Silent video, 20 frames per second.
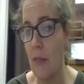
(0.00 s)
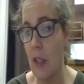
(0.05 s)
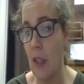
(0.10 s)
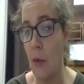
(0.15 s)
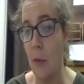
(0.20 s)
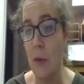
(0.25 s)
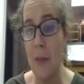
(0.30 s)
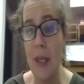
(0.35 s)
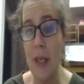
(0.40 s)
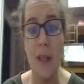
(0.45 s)

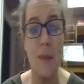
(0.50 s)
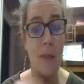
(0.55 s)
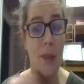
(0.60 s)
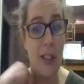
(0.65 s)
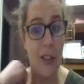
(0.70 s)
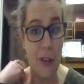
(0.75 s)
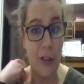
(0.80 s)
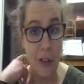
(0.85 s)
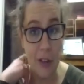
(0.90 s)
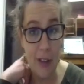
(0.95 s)
Rebecca
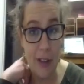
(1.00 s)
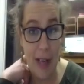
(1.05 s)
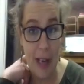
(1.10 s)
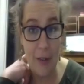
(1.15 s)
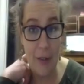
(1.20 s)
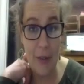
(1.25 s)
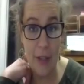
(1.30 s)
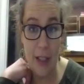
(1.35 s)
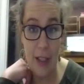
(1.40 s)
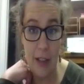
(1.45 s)
Bender, an
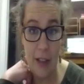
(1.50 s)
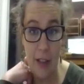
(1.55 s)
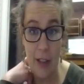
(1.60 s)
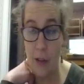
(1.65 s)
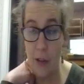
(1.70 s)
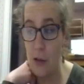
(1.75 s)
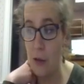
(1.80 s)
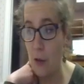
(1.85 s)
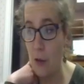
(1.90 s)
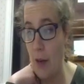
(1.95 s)
advocate
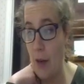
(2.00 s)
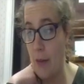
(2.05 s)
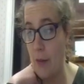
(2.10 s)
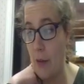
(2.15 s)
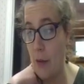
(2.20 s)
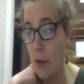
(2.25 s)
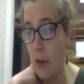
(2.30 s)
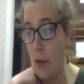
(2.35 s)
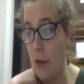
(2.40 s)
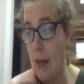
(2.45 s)
and
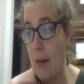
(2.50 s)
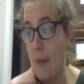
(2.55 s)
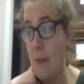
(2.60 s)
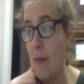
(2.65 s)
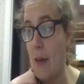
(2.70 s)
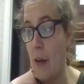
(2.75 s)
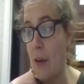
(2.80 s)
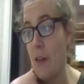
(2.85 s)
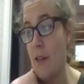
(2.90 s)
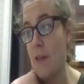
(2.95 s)
survivor and
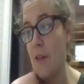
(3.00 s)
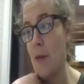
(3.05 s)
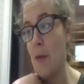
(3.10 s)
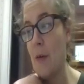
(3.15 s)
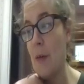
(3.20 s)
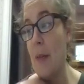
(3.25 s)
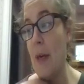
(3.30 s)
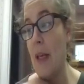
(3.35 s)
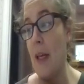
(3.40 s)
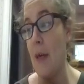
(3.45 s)
founder of the
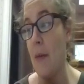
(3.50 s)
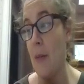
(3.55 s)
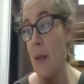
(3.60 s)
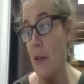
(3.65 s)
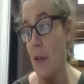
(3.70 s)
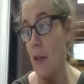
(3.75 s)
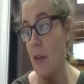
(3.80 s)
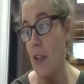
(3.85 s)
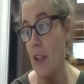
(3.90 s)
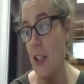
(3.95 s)
Rebecca
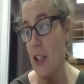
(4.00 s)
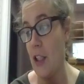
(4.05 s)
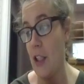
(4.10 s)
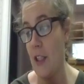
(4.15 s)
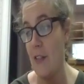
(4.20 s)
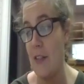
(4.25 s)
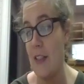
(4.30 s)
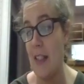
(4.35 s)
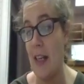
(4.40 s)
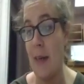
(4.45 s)
Bender
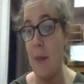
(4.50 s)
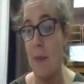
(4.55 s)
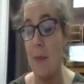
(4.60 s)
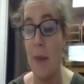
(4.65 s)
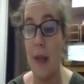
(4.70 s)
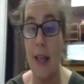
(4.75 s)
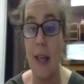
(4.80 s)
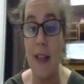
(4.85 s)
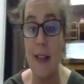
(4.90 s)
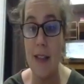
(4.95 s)
Initiative, said it
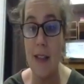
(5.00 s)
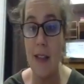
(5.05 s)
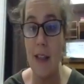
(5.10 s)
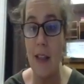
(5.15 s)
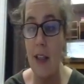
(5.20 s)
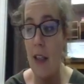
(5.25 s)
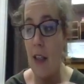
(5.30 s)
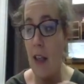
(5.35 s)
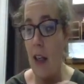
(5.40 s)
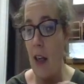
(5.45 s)
best.
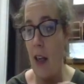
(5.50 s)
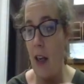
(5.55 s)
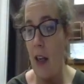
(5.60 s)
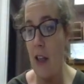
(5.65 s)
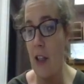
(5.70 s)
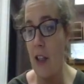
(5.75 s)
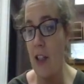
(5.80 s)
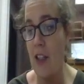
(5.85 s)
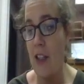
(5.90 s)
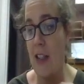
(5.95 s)

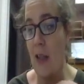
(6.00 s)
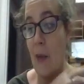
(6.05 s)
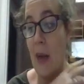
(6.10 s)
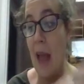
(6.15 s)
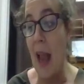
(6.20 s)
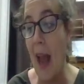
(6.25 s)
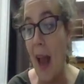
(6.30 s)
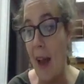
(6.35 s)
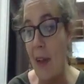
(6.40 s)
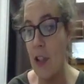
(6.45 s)
She said, "We
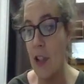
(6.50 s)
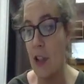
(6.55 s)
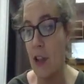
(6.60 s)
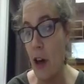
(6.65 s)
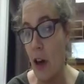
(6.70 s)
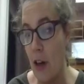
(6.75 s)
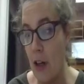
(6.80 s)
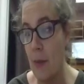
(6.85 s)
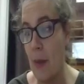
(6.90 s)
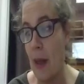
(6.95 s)
have to
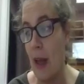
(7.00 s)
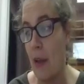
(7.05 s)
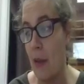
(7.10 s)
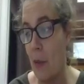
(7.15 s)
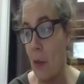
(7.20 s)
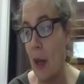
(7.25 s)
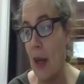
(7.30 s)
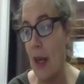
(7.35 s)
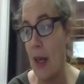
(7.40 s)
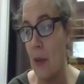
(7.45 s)
talk about
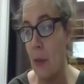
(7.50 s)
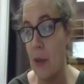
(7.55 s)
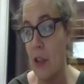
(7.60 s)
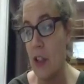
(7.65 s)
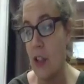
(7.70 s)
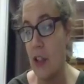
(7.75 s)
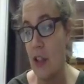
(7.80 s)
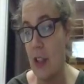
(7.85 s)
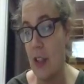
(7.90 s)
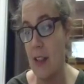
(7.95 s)
the way in
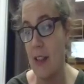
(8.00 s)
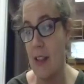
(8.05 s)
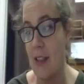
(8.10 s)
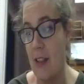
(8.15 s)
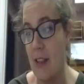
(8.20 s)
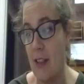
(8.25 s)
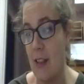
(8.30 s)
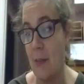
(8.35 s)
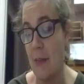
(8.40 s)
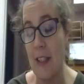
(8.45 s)
which the justice
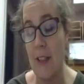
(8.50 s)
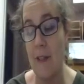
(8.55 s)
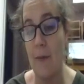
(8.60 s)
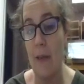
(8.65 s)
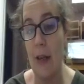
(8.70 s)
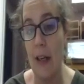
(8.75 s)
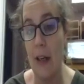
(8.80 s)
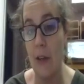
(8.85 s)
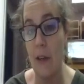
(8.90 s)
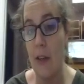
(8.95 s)
system has
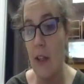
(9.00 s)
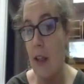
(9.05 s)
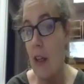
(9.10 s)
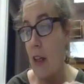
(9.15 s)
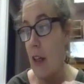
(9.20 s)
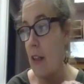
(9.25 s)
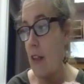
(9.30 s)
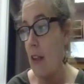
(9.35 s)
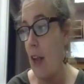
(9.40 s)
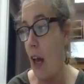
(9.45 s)
failed.
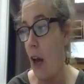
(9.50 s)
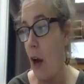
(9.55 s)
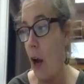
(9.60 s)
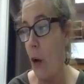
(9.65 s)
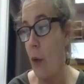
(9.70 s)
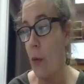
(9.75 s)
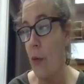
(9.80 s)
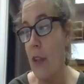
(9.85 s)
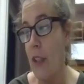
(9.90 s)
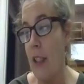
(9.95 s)
Not
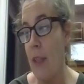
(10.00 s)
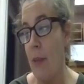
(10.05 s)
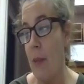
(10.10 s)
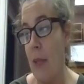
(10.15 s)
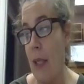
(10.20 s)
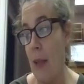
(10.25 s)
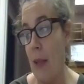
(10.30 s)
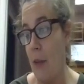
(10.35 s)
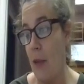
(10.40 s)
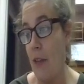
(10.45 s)
only
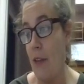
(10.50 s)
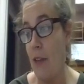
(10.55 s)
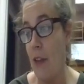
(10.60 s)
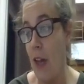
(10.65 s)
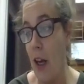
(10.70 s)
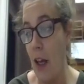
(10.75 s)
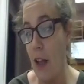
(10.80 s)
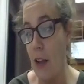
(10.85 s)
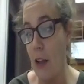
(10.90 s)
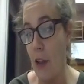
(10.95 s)
people of
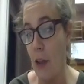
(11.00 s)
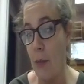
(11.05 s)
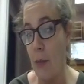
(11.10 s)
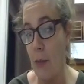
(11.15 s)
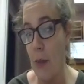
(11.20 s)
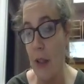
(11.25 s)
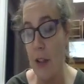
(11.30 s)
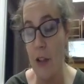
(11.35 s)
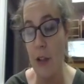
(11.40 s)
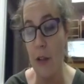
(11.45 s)
color,
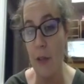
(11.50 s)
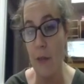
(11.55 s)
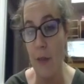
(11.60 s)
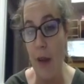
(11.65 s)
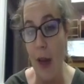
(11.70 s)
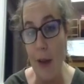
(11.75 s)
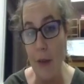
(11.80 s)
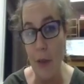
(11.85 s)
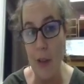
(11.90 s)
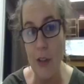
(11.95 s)
but
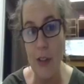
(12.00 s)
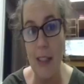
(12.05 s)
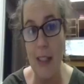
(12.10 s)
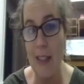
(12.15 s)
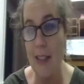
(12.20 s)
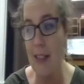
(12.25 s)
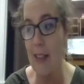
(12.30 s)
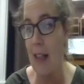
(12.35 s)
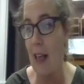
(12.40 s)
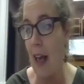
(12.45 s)
survivors. It
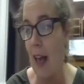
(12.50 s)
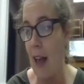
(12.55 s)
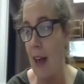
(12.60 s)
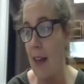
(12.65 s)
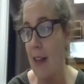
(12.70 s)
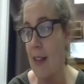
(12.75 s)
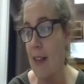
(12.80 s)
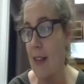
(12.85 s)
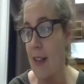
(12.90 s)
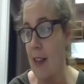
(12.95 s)
is
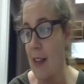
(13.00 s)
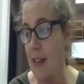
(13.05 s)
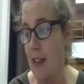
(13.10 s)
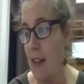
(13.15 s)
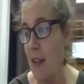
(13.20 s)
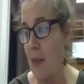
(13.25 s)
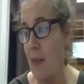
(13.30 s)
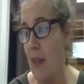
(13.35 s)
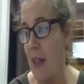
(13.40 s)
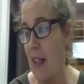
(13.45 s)
not a
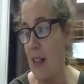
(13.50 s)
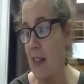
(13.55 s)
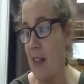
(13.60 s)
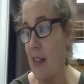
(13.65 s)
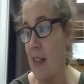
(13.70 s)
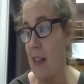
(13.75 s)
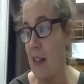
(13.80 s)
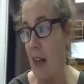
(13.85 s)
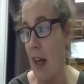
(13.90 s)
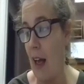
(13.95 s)
system that is
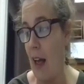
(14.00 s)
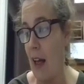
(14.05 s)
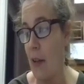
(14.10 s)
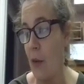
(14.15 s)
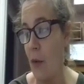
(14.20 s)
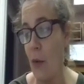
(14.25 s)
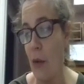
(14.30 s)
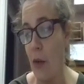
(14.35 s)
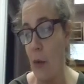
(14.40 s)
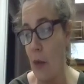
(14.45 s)
designed
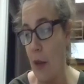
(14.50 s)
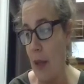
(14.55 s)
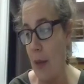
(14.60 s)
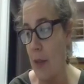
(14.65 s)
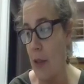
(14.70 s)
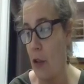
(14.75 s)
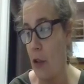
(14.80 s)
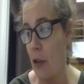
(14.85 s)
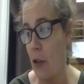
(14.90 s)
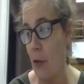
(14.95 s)
or
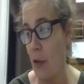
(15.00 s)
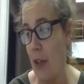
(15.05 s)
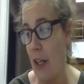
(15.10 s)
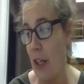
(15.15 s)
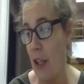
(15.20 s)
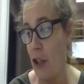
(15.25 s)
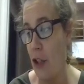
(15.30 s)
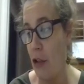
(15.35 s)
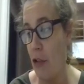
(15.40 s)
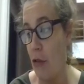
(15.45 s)
equipped to
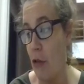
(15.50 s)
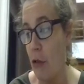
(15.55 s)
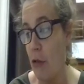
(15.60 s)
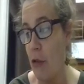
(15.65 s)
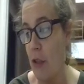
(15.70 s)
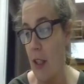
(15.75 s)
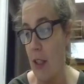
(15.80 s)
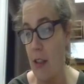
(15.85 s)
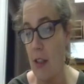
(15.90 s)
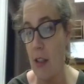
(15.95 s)
create true
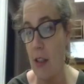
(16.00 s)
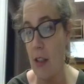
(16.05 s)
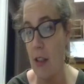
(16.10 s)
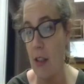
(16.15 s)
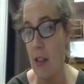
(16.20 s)
justice.